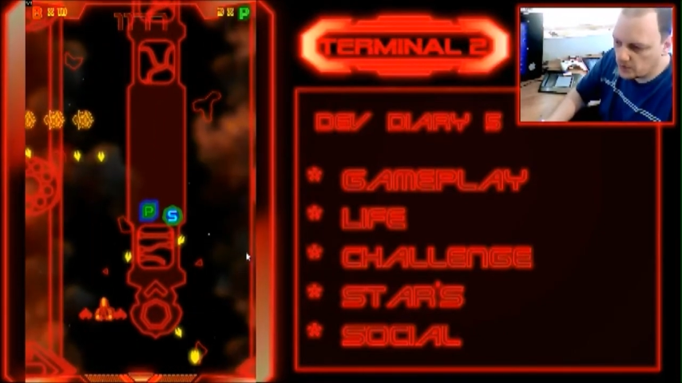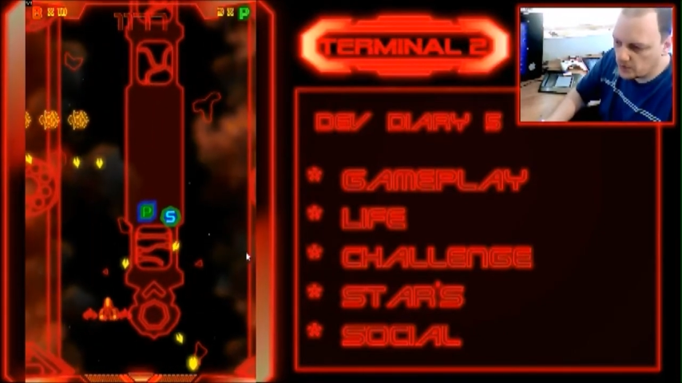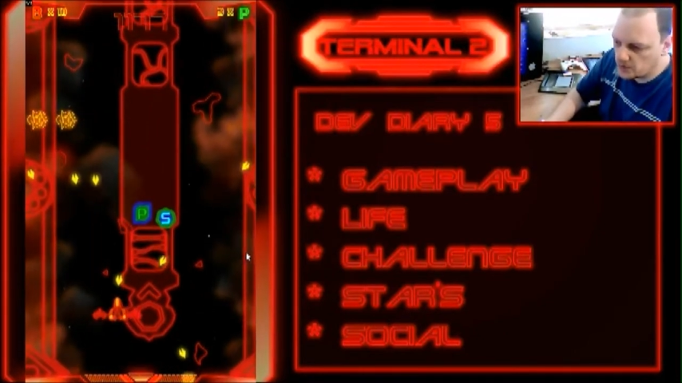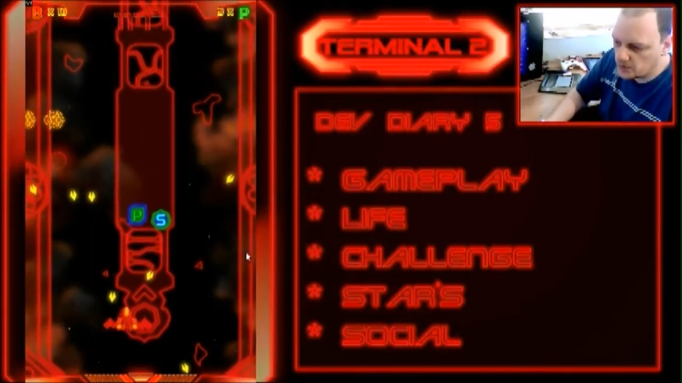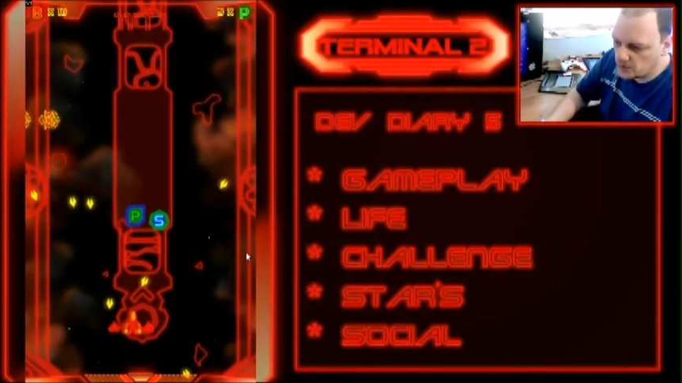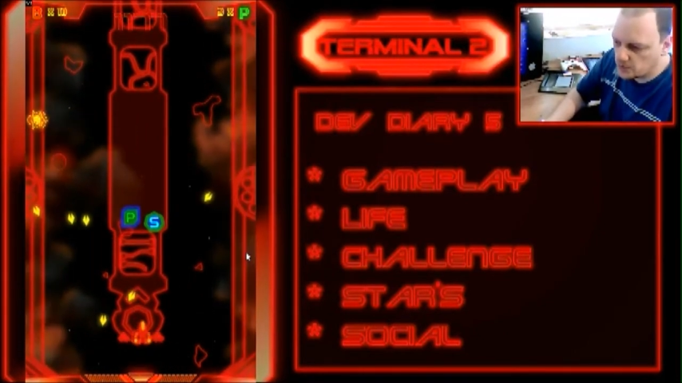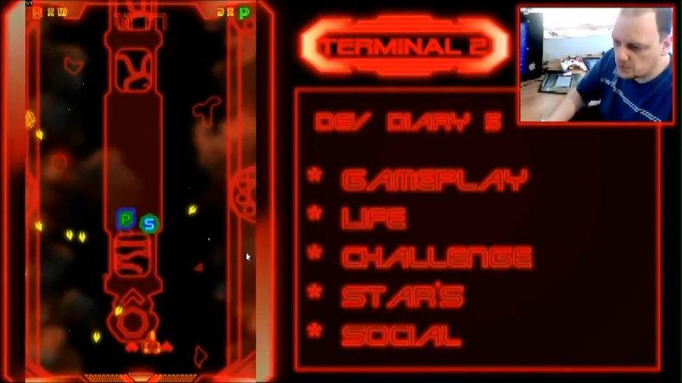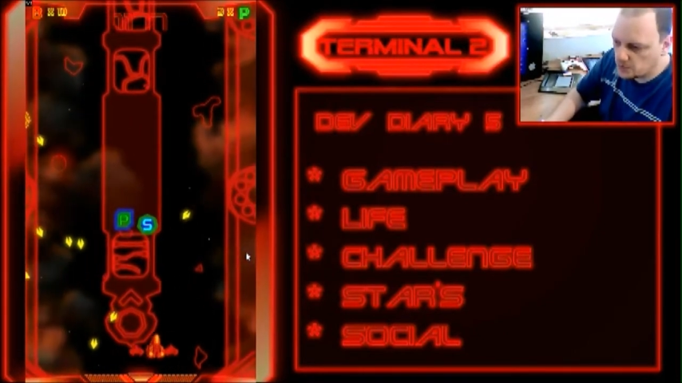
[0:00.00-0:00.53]

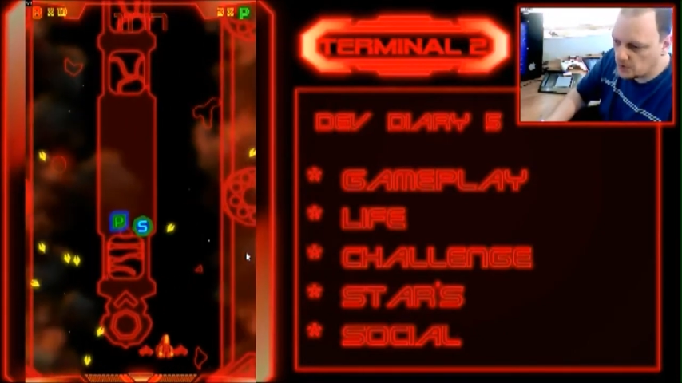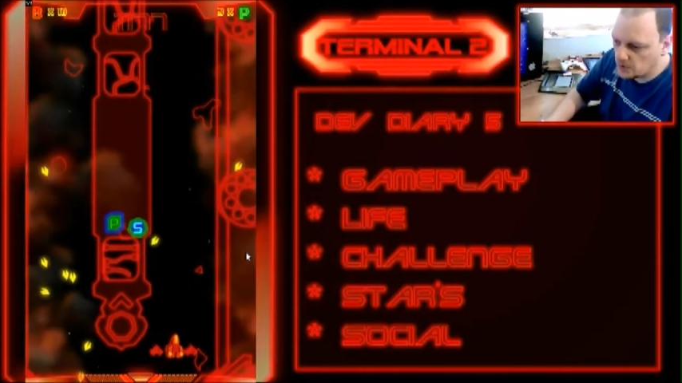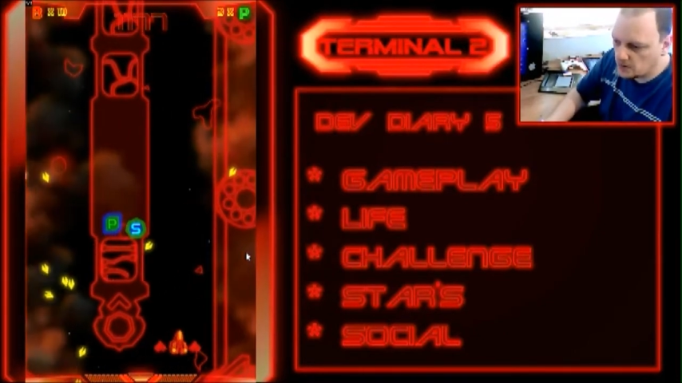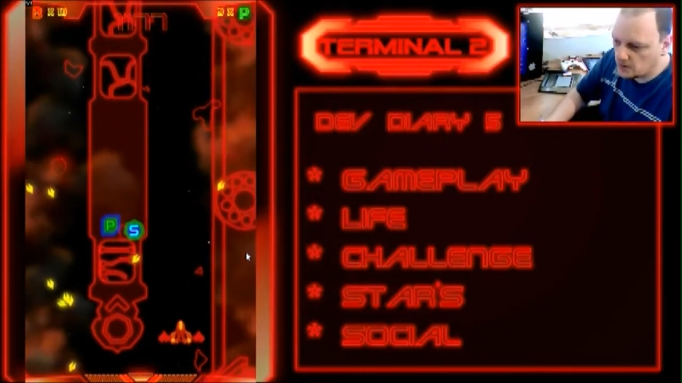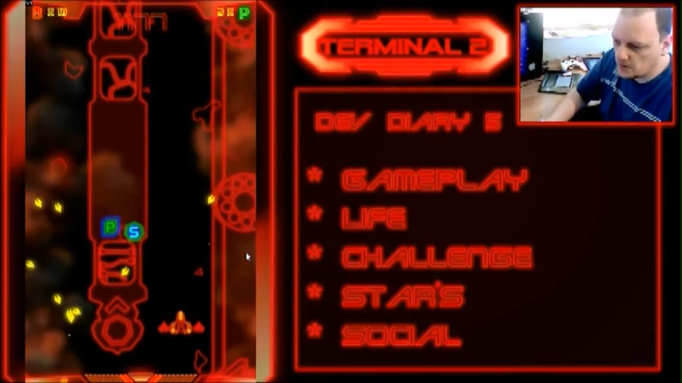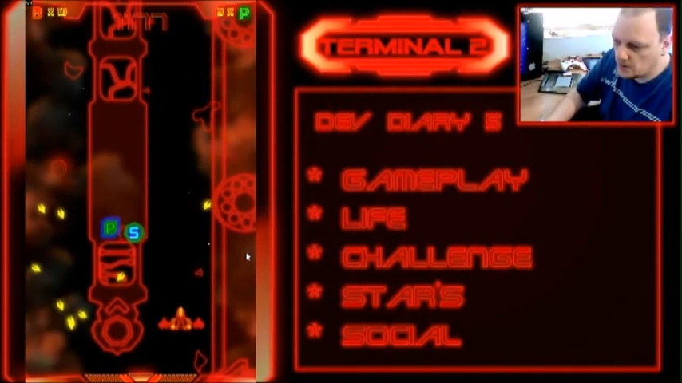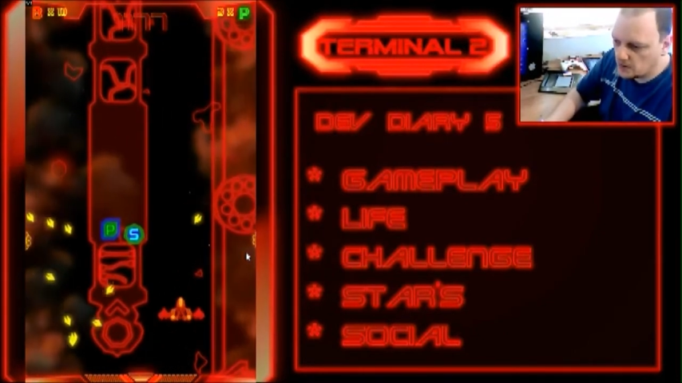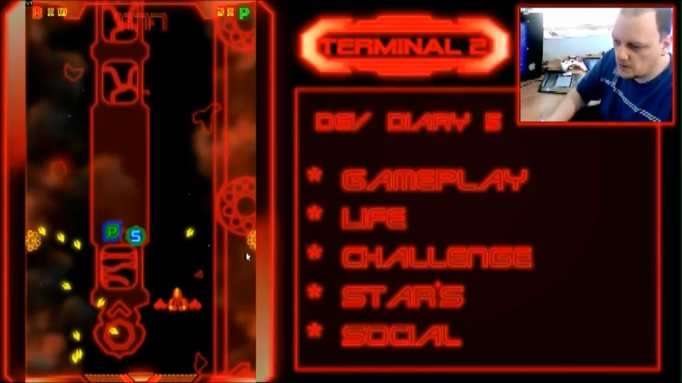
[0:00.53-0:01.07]
increase my speed.
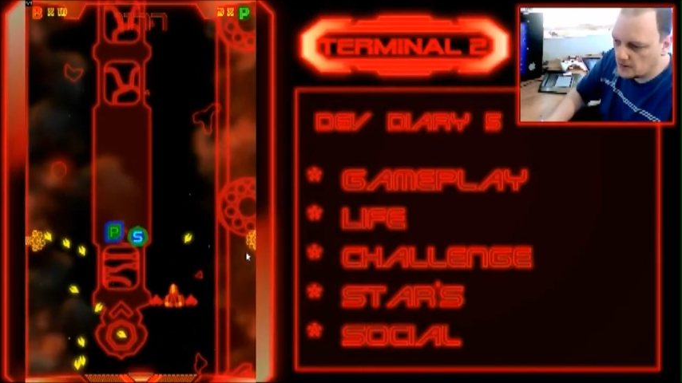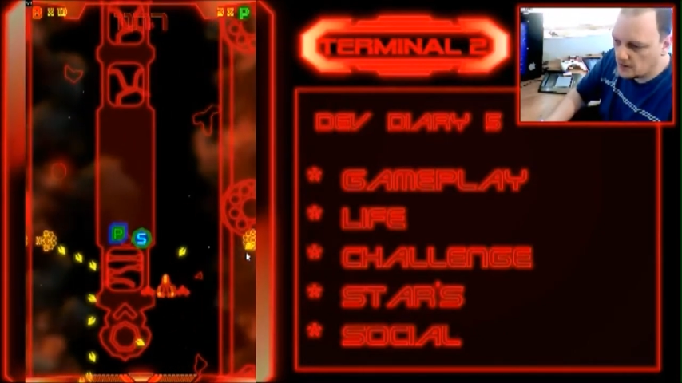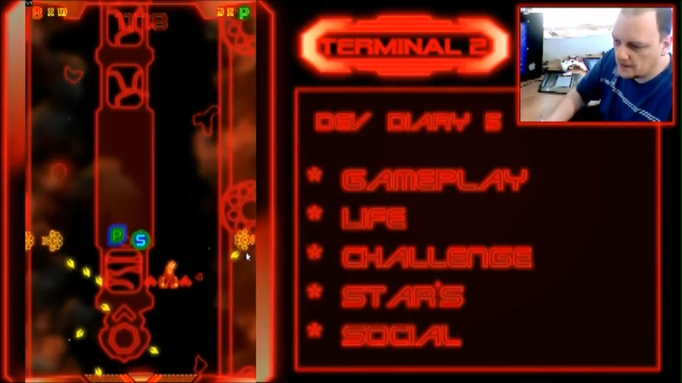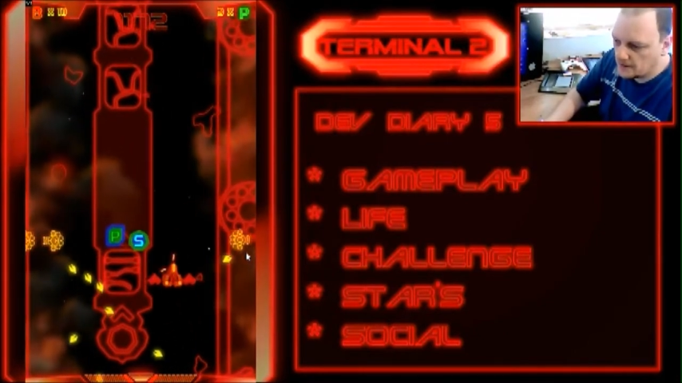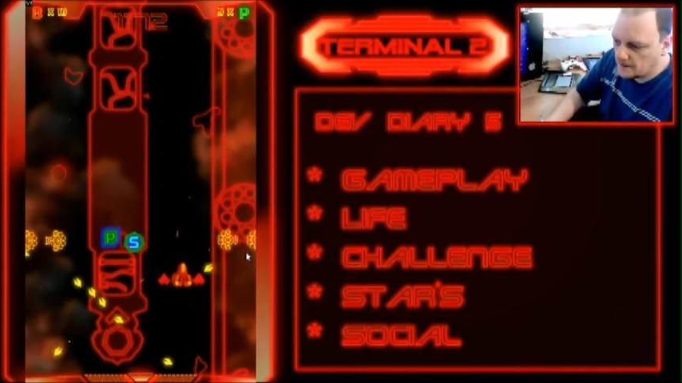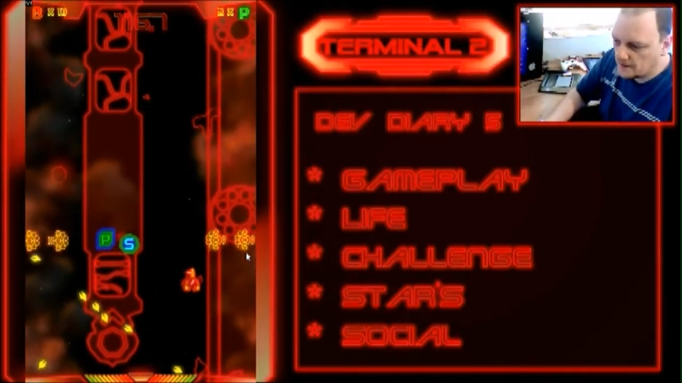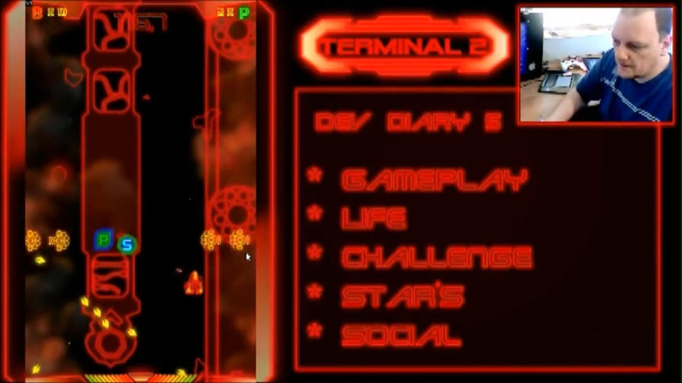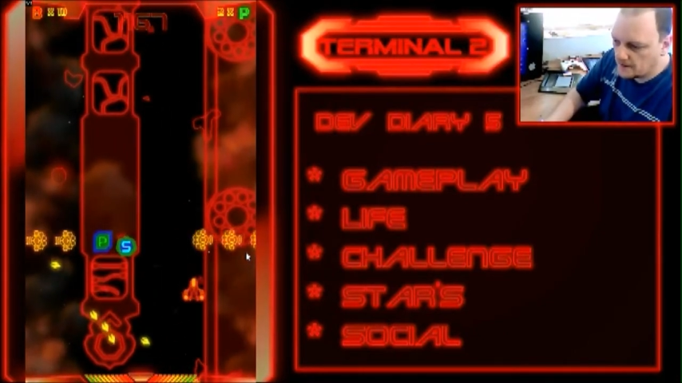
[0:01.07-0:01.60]

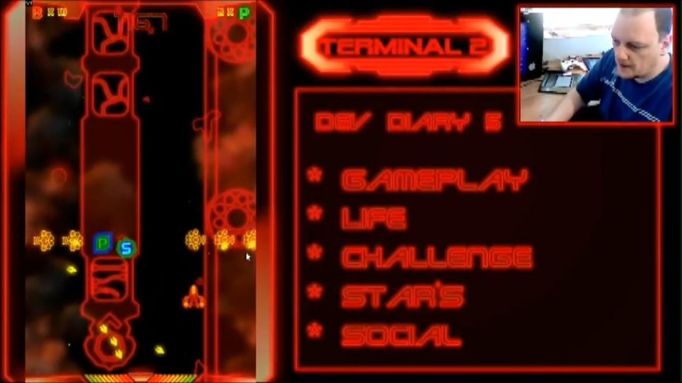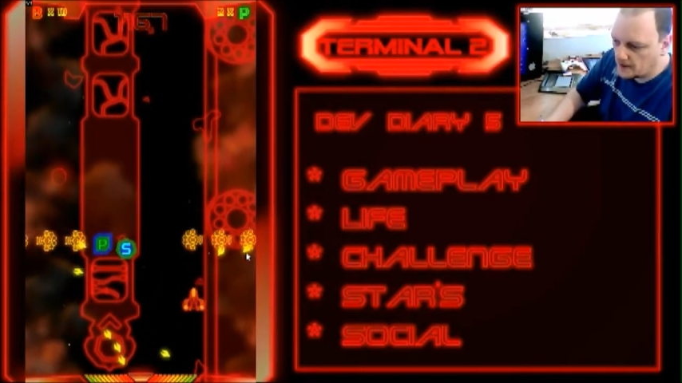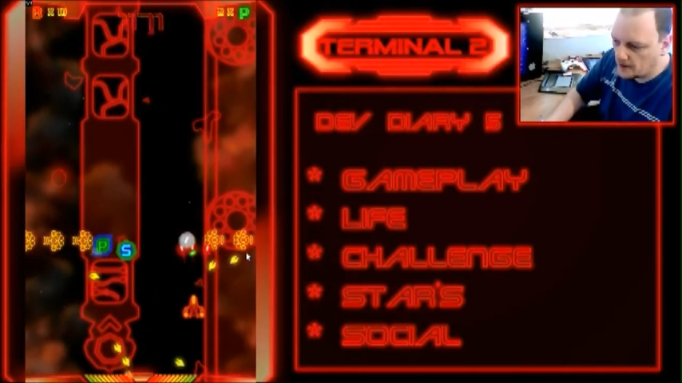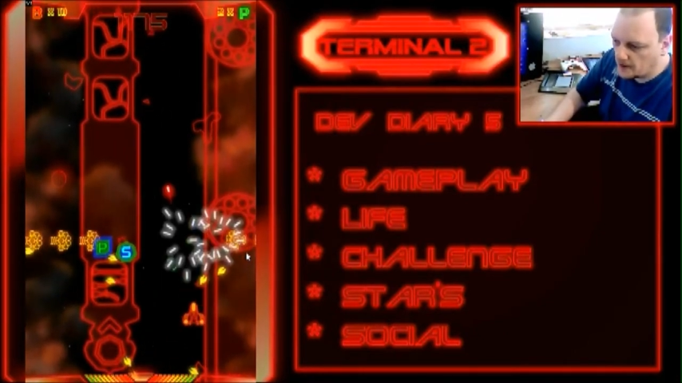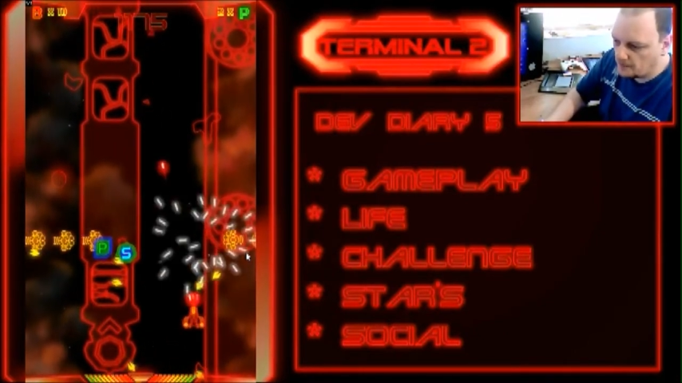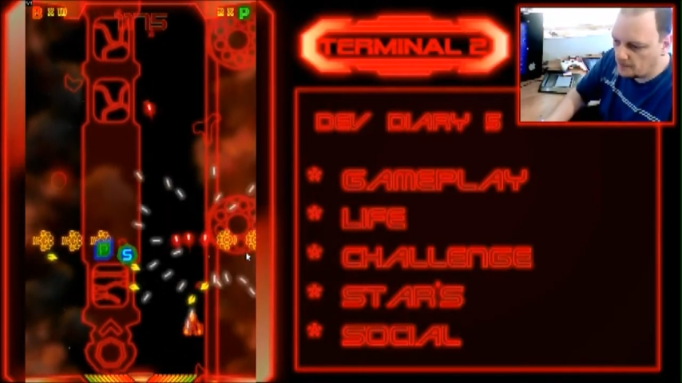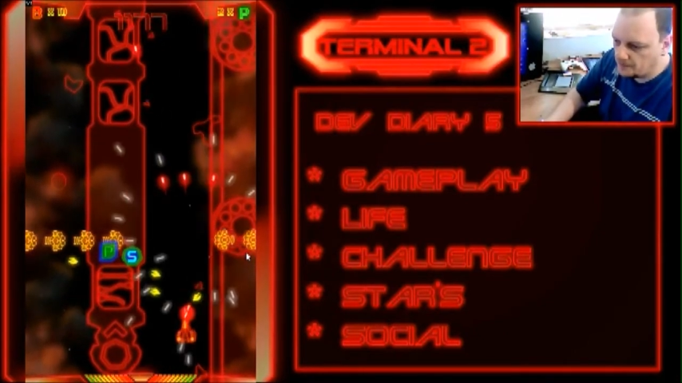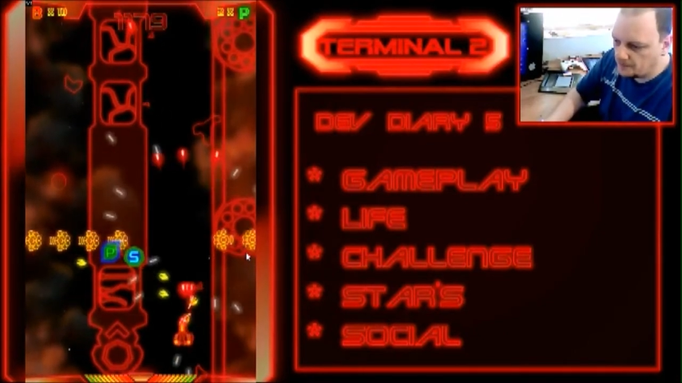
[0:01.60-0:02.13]

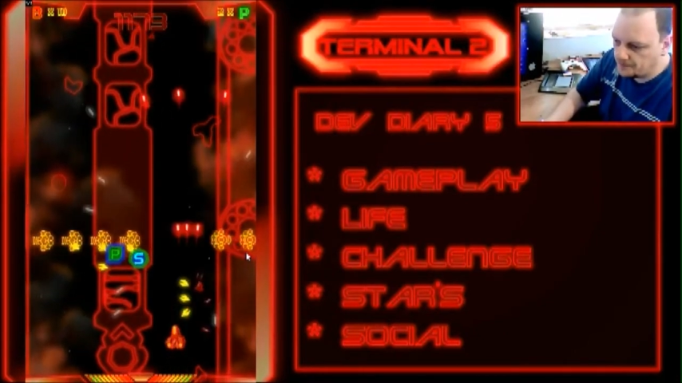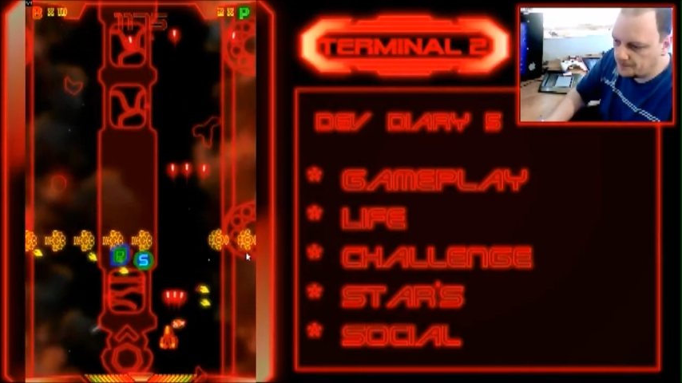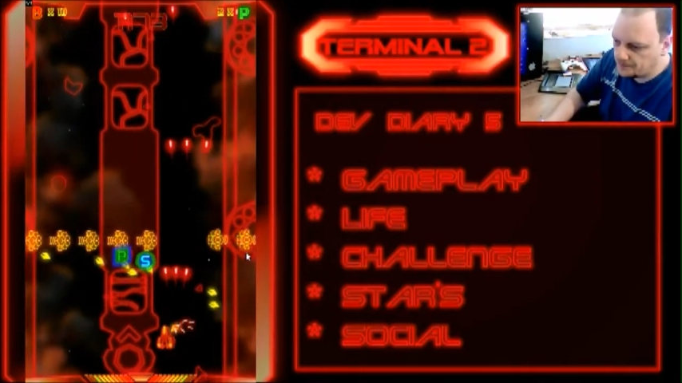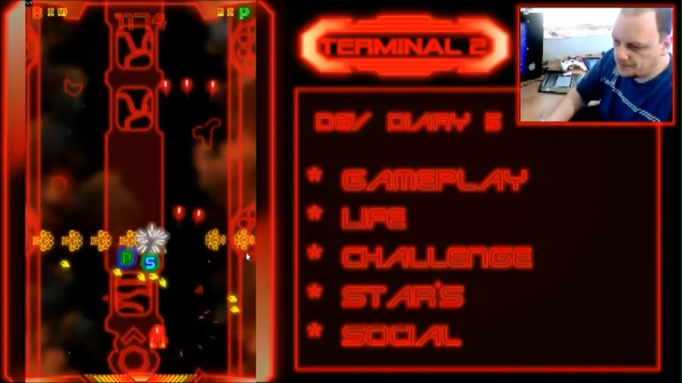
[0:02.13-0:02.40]
And